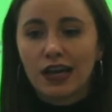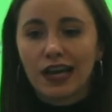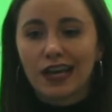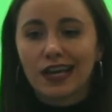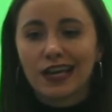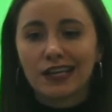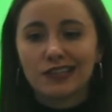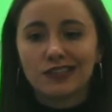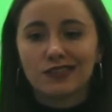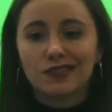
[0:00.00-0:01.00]

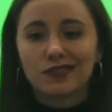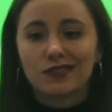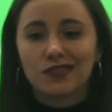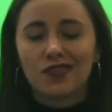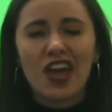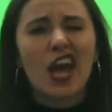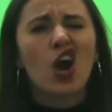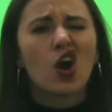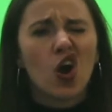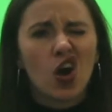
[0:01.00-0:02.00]
and they
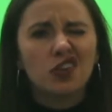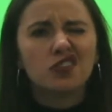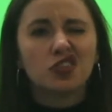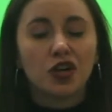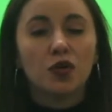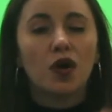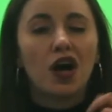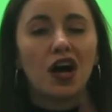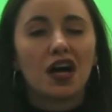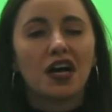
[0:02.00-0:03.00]
are also
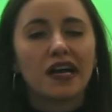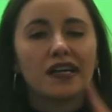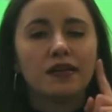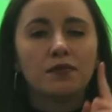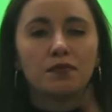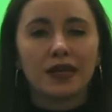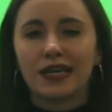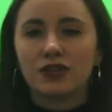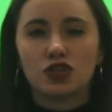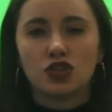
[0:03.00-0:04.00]

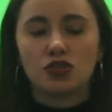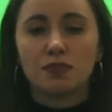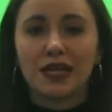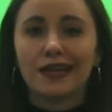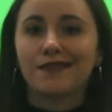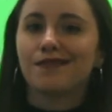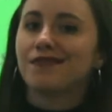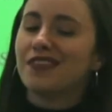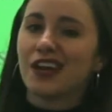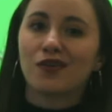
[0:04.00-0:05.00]
unpitched, meaning
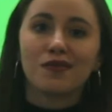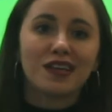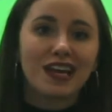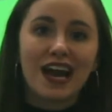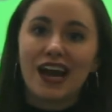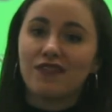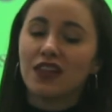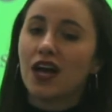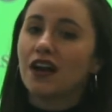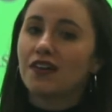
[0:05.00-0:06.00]
they don't really have a
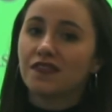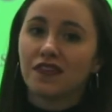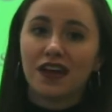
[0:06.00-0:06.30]
lot of